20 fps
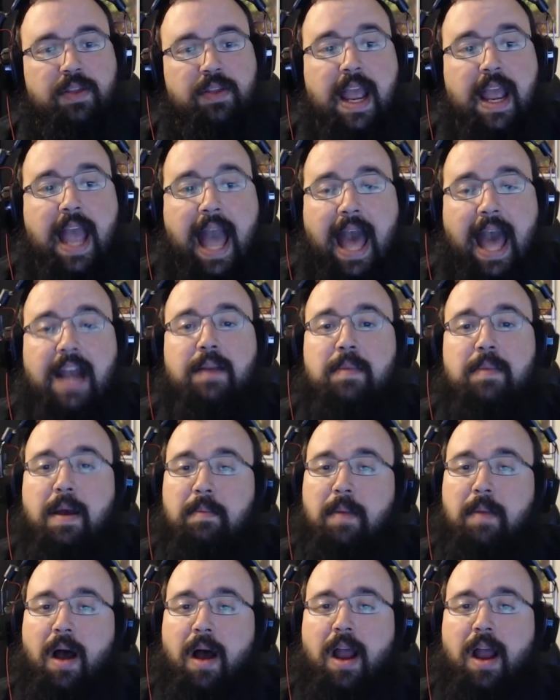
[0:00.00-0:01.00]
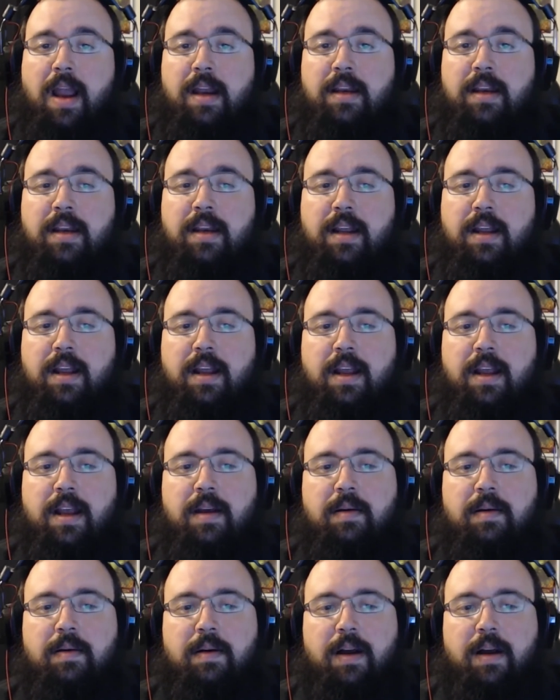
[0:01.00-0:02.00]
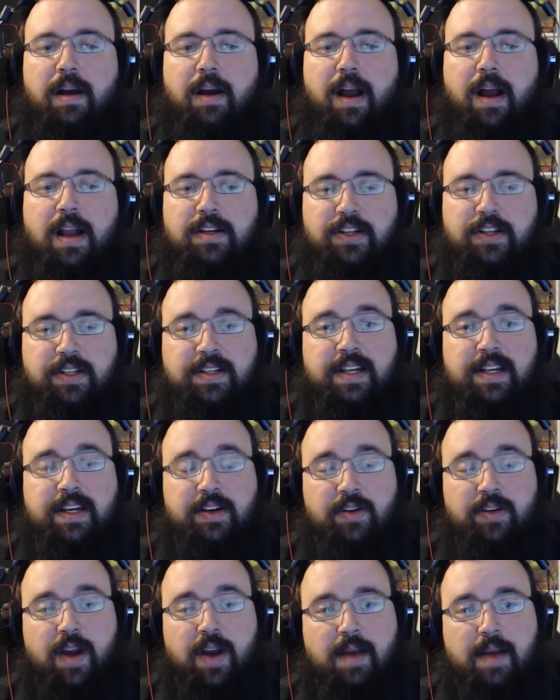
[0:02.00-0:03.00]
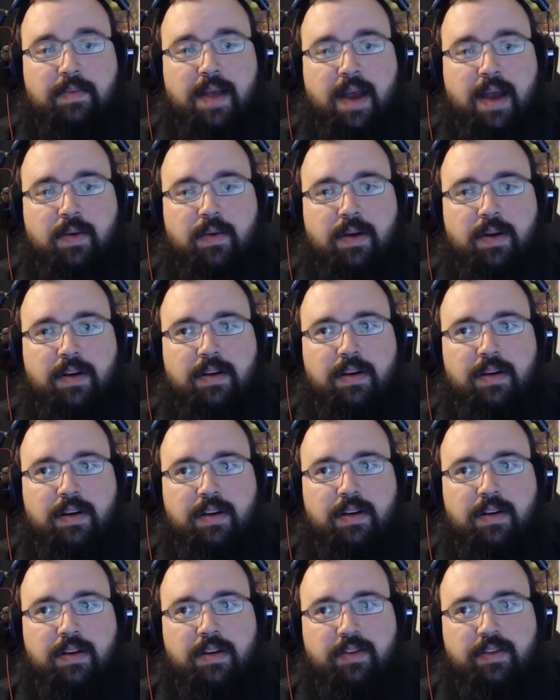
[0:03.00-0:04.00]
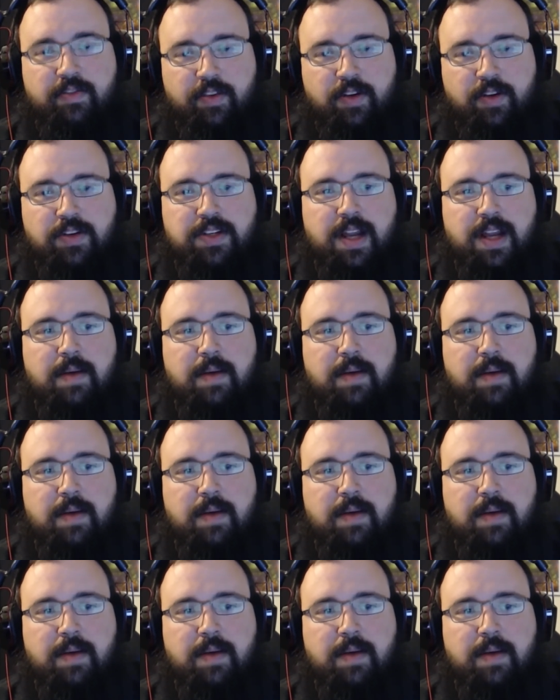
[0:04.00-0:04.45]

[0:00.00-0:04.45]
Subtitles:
they had them at mine. I just didn't grab that one the first